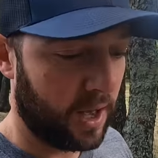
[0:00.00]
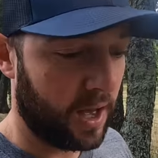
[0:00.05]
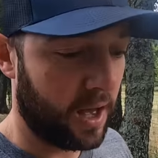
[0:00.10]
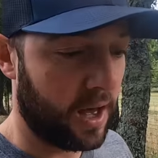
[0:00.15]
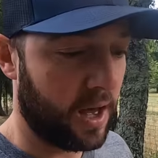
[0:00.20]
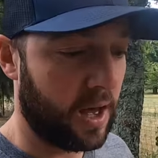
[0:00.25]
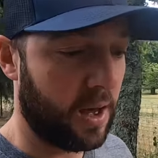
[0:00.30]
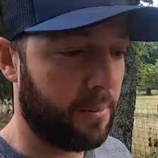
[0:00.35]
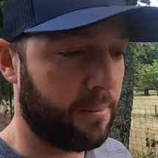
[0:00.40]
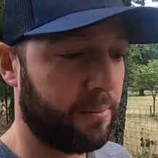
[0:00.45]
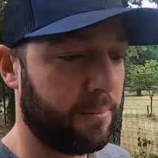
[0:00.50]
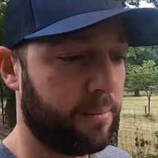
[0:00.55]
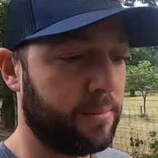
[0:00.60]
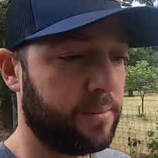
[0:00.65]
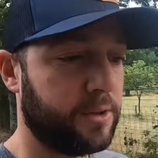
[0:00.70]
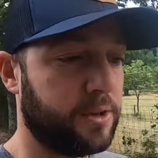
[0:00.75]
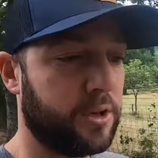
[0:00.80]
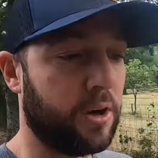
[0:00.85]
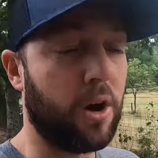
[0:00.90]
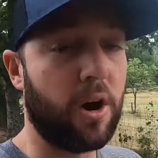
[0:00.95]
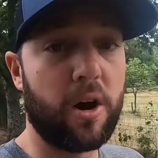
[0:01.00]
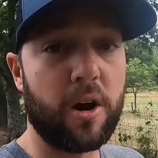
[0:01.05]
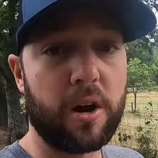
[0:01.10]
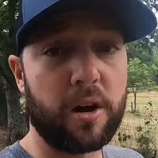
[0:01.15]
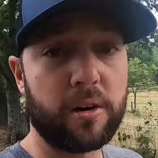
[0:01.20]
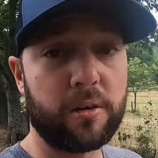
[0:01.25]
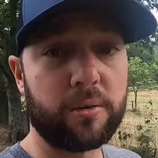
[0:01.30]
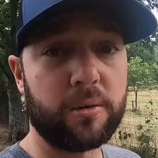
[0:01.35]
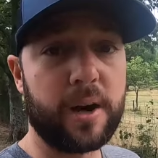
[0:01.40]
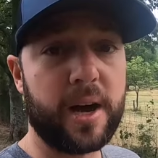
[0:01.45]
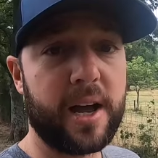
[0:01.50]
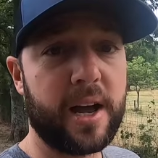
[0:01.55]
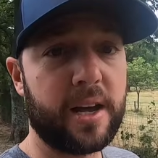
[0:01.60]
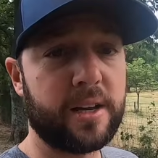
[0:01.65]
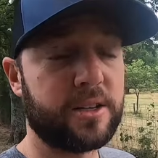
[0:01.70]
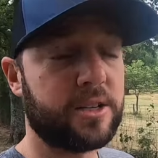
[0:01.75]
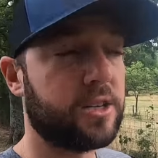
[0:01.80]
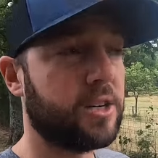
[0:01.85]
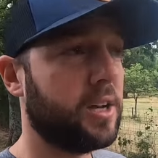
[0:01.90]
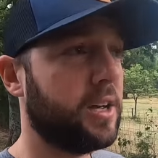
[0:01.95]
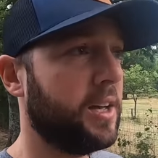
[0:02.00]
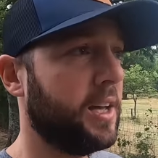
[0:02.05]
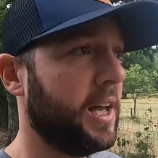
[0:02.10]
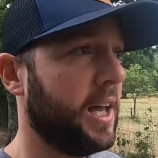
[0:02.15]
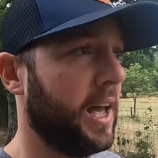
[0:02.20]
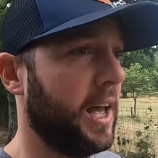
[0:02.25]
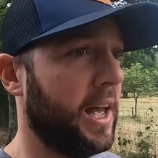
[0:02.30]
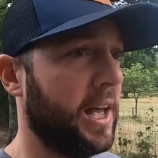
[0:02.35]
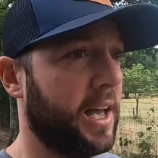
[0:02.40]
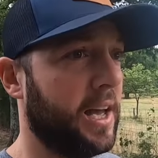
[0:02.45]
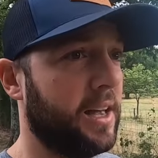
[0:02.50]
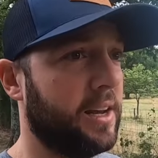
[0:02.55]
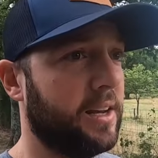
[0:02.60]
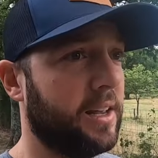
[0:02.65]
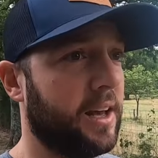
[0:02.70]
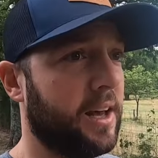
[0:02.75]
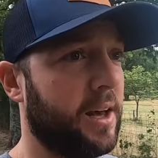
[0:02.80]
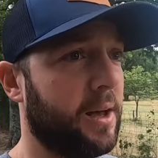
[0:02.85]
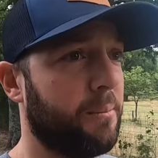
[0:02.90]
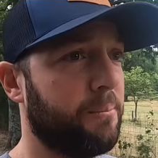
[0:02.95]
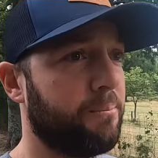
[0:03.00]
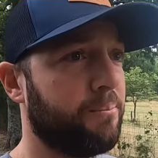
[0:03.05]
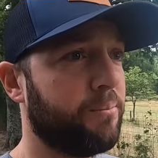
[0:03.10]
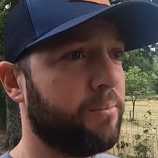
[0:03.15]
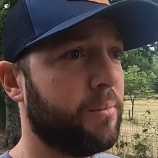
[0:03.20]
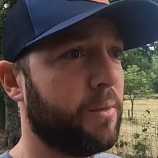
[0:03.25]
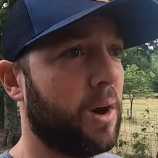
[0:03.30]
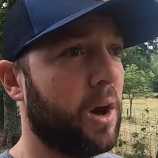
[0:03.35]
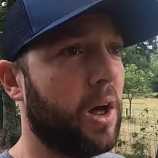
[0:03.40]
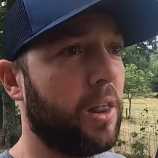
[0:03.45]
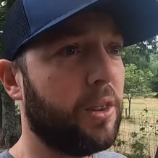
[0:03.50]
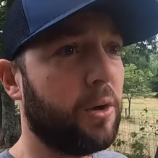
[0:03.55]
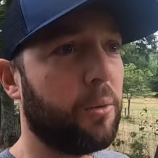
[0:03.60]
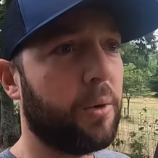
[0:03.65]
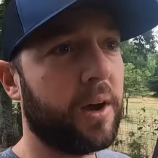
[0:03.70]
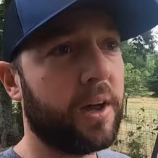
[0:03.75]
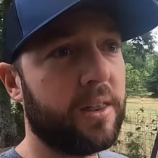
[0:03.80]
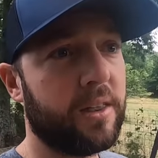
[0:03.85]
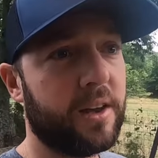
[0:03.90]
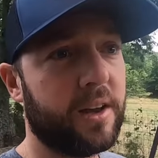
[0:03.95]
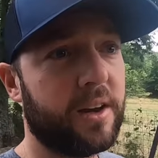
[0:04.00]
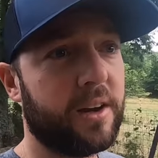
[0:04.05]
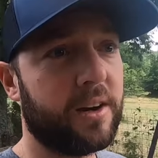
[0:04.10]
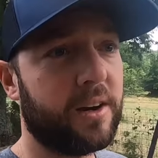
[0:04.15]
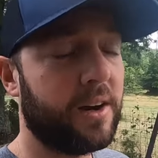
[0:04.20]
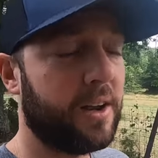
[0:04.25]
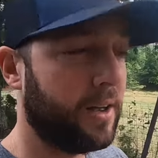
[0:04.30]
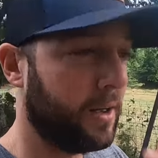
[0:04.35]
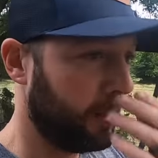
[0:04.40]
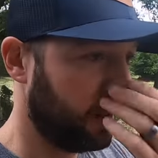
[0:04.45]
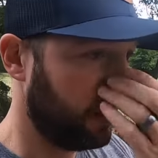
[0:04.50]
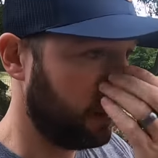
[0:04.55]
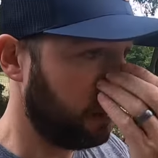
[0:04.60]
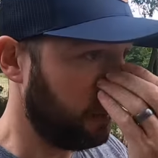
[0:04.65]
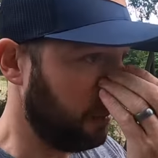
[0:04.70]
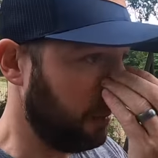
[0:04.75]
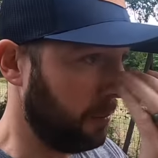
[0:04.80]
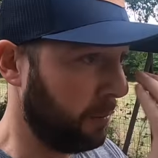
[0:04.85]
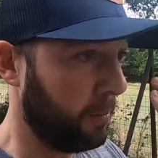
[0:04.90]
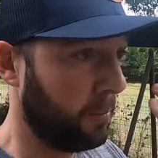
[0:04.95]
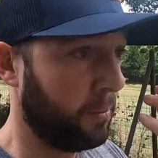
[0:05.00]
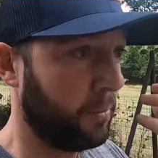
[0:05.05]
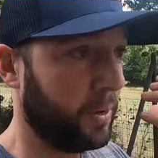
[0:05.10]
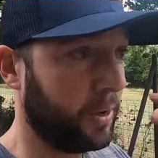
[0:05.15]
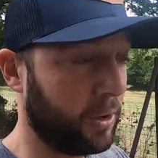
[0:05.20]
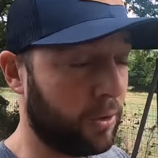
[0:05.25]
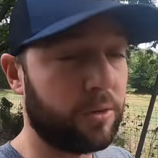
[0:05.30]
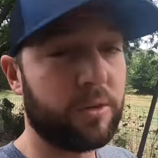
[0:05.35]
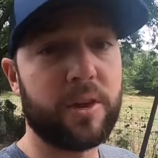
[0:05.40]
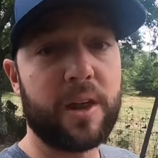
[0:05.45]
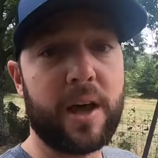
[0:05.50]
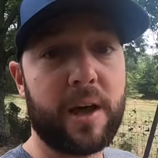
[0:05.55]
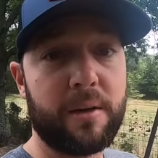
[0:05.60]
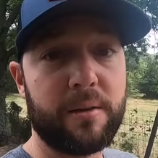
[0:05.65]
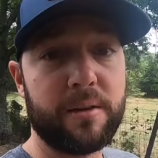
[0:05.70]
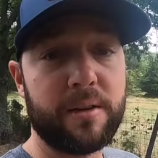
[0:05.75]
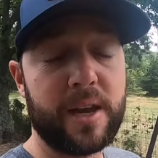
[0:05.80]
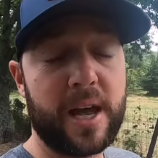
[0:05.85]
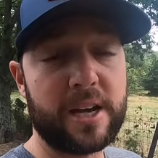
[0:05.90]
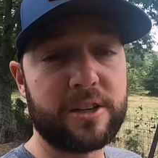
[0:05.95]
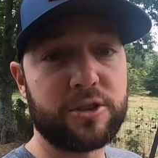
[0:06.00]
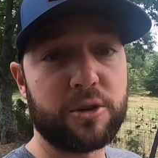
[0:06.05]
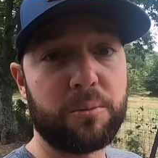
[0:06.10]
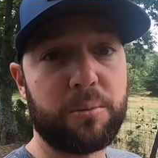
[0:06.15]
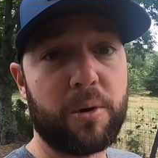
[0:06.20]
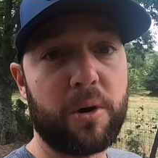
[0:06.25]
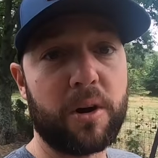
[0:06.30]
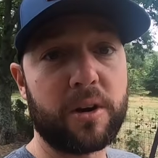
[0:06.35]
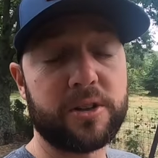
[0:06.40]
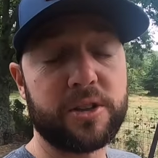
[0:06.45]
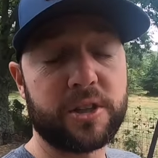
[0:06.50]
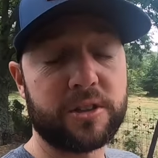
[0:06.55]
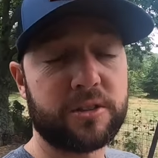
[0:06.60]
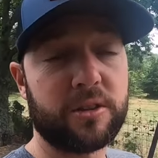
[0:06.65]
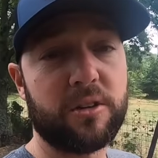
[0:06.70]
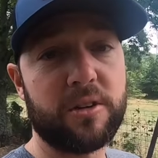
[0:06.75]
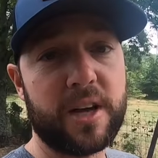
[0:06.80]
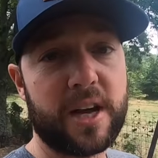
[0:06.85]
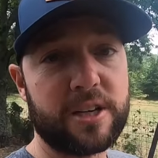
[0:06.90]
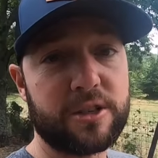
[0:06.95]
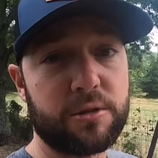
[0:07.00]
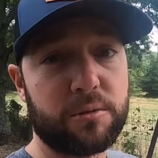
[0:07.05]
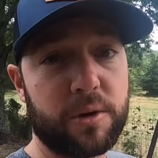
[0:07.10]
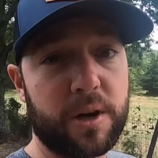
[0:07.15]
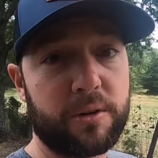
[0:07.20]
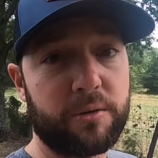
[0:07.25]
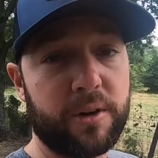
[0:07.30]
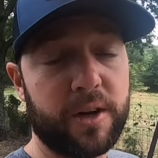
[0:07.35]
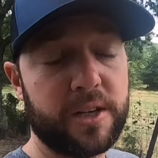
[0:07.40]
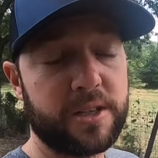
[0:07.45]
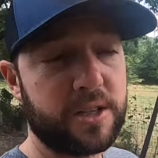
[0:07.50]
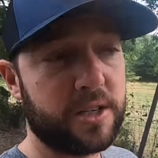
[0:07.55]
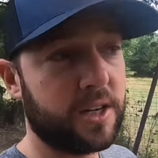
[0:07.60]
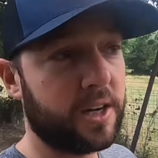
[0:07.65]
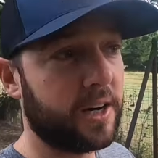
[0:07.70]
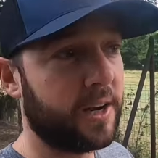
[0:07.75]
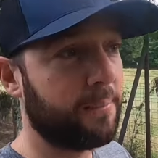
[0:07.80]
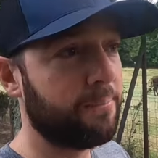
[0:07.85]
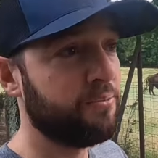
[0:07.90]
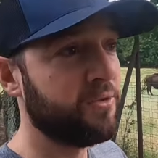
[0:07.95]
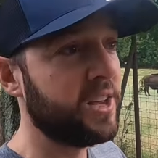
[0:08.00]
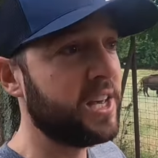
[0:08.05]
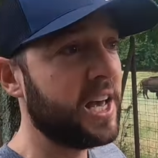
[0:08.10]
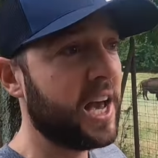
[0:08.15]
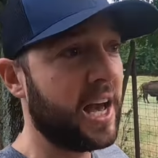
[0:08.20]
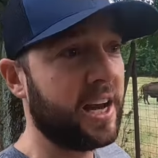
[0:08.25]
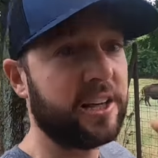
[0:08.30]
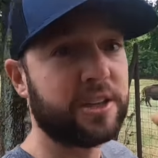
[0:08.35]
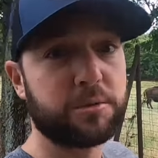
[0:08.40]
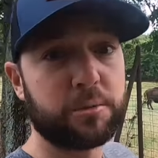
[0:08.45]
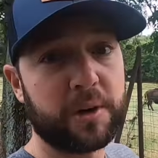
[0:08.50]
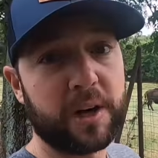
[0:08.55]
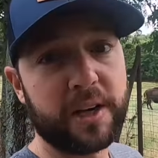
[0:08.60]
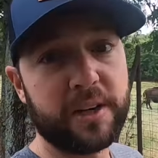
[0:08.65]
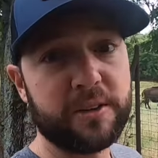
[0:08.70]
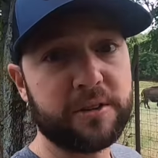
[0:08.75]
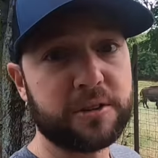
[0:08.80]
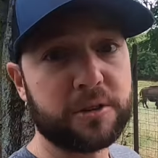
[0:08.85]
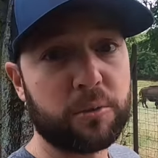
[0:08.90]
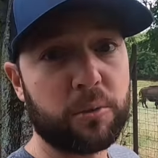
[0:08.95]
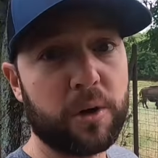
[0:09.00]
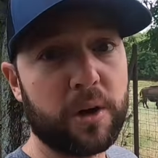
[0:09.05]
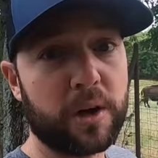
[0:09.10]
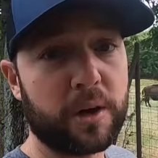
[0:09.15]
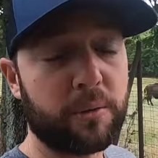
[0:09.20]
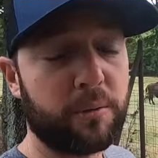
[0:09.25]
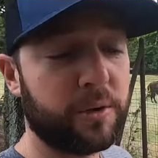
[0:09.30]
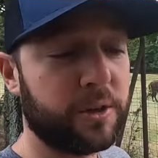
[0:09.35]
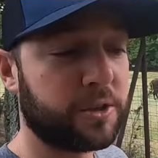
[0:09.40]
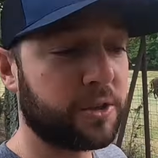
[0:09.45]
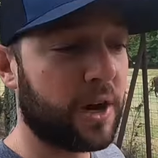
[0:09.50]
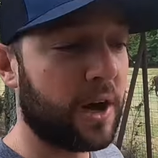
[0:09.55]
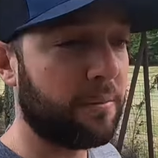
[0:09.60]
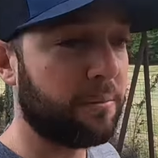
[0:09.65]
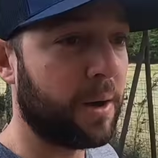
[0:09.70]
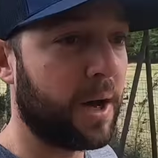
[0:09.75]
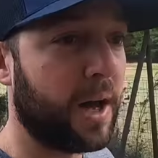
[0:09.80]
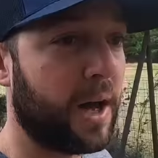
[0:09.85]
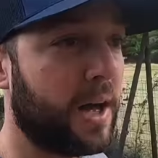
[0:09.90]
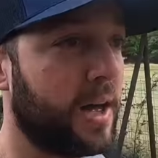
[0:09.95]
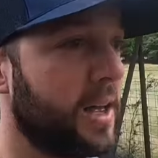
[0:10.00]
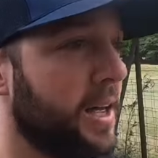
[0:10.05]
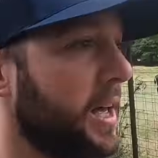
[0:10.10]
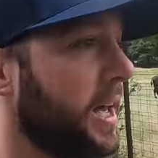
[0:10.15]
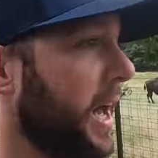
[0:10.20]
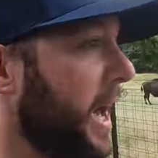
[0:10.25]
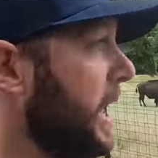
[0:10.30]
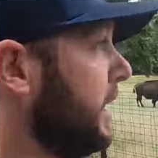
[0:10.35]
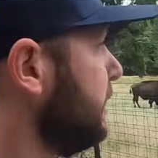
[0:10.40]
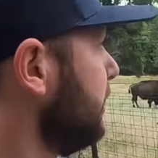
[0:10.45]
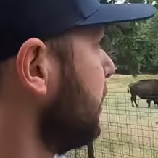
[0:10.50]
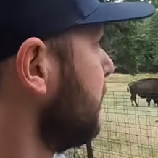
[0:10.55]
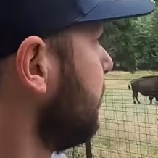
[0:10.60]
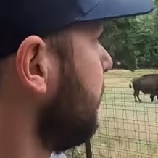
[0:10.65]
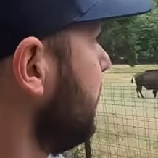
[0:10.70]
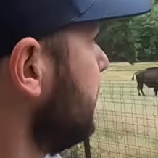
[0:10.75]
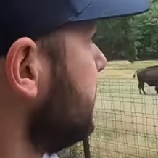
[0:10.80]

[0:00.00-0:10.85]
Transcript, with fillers: um, to our ranch. And um, on the way there, we go through that national park, Chickasaw National Recreation Area, and it's where I used to work. We drive by and look